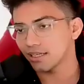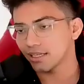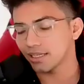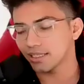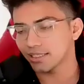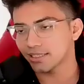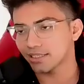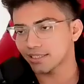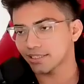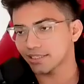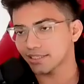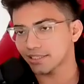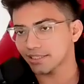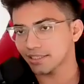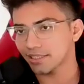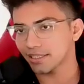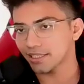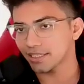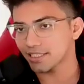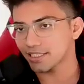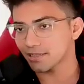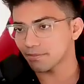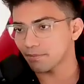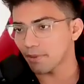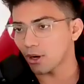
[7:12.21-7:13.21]
It's
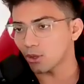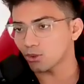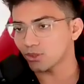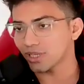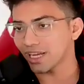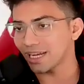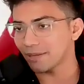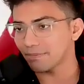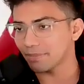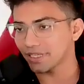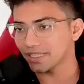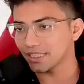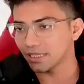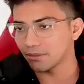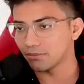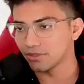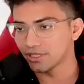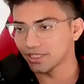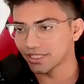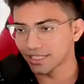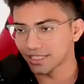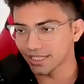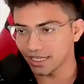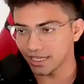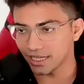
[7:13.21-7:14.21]
about helping them
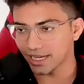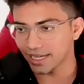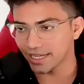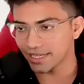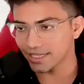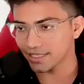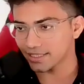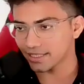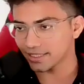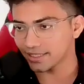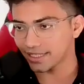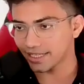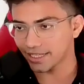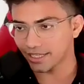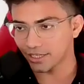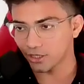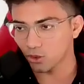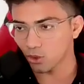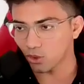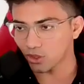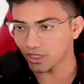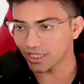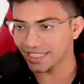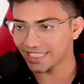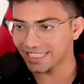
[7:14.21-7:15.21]
realize that they
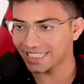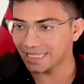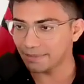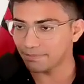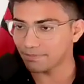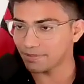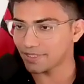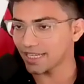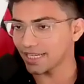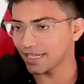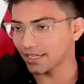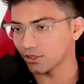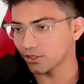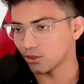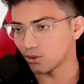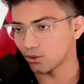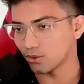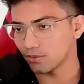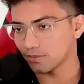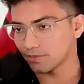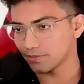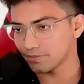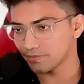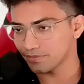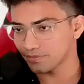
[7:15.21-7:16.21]
cannot keep saying
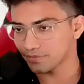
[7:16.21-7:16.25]
no.